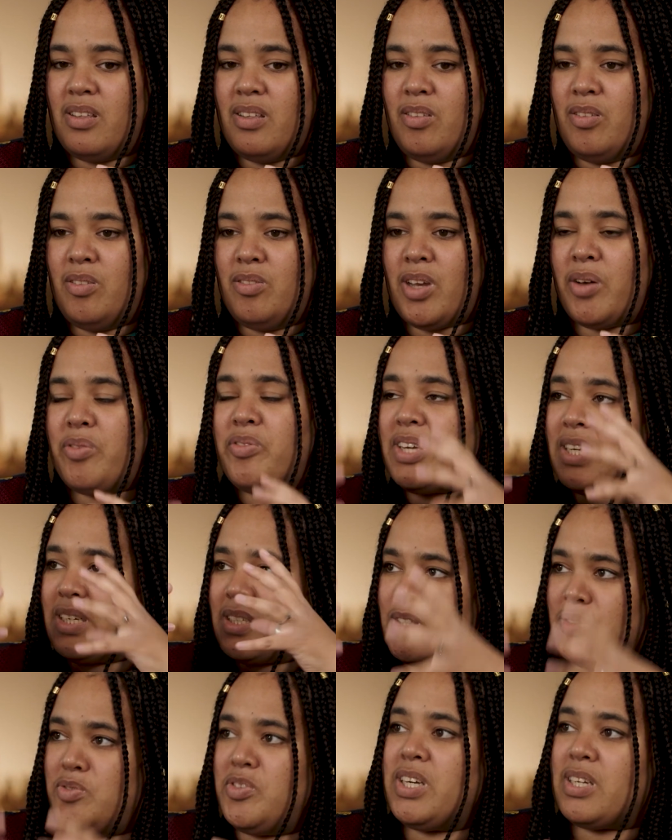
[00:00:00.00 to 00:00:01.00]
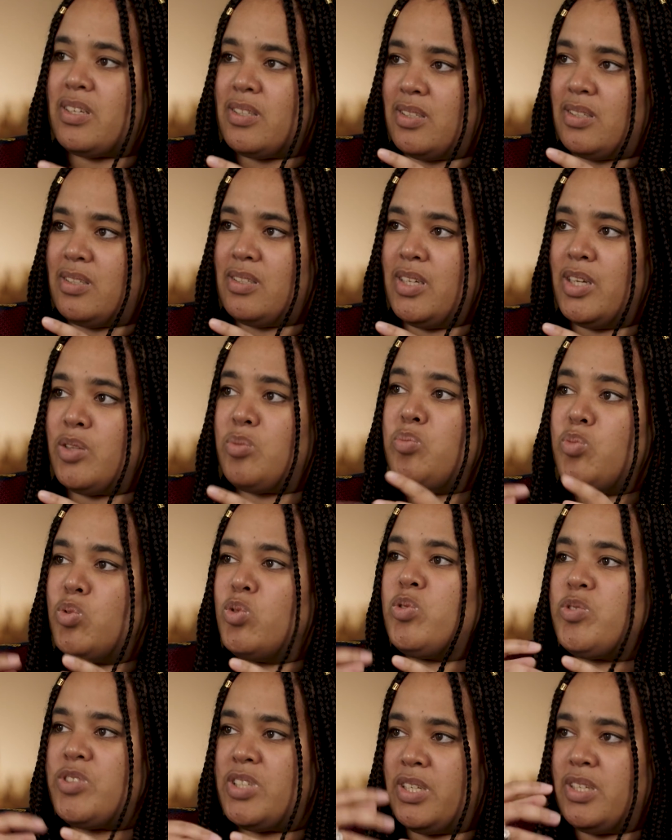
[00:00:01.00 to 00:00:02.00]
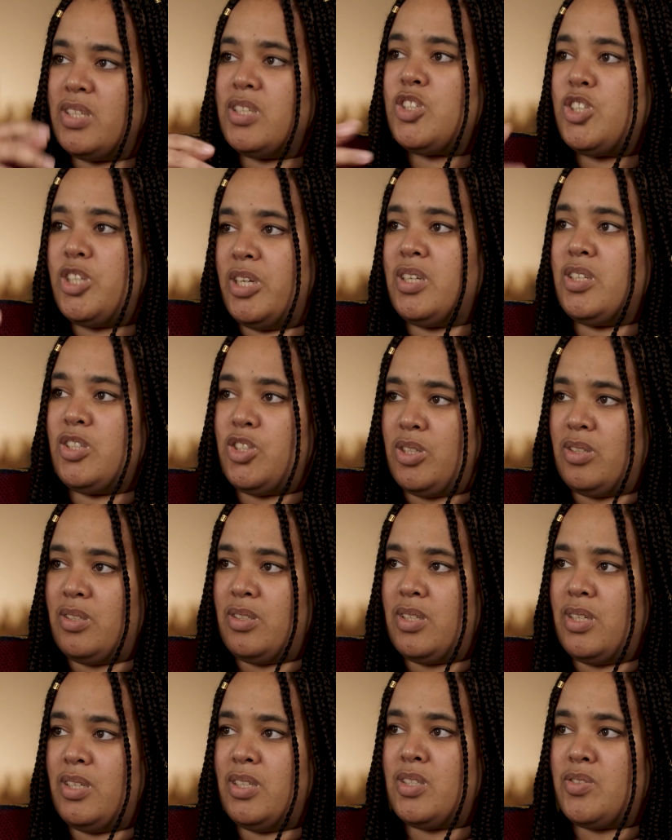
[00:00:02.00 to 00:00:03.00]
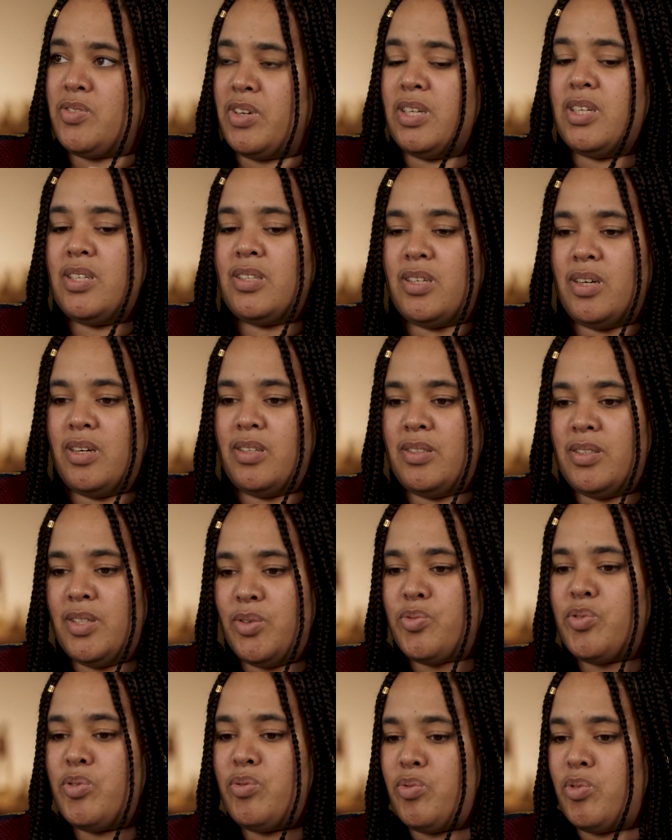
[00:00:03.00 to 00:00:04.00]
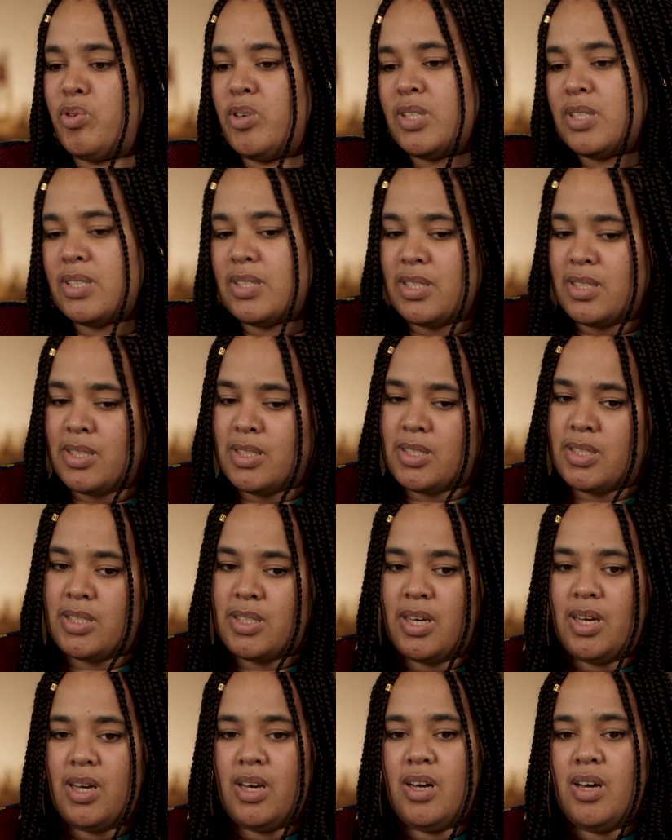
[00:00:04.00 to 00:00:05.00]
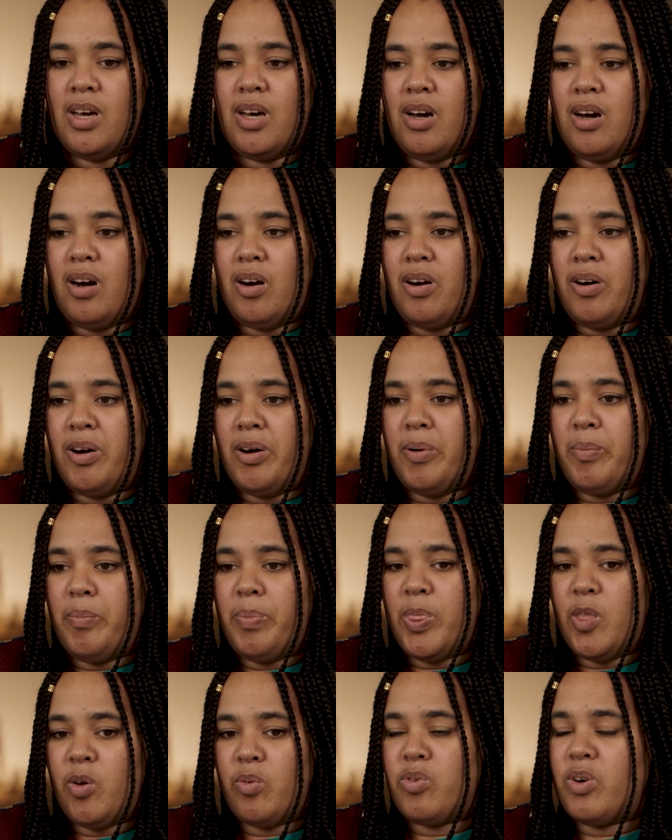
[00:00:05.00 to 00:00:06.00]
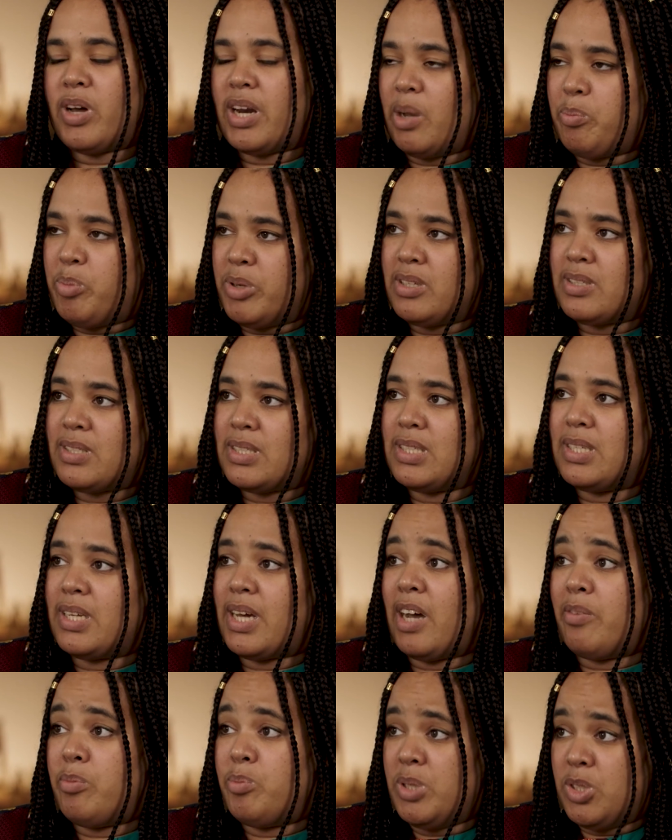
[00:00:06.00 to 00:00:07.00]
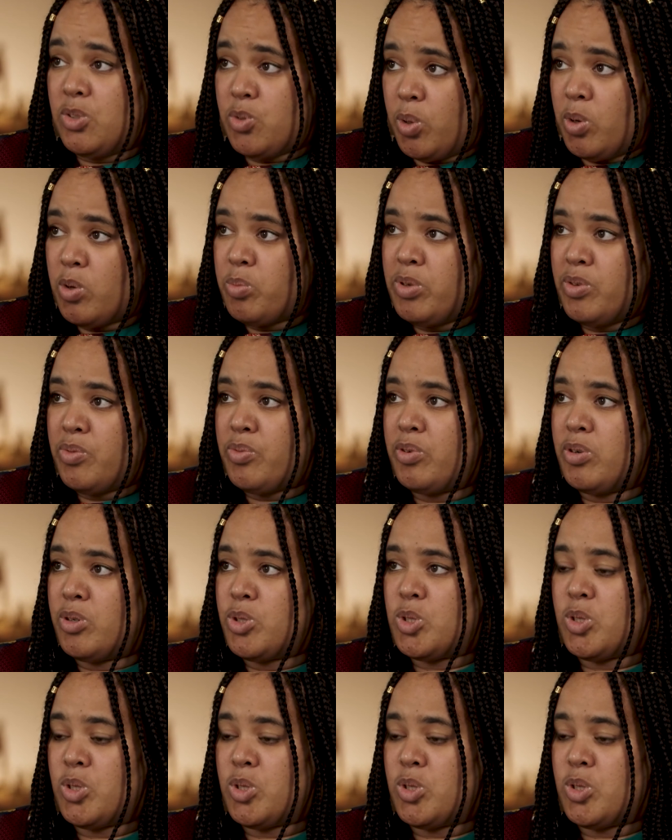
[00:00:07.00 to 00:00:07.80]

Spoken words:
Nothing is fixed. It moves and it changes, and it's finding different voices of what happened in Seidel have been told before.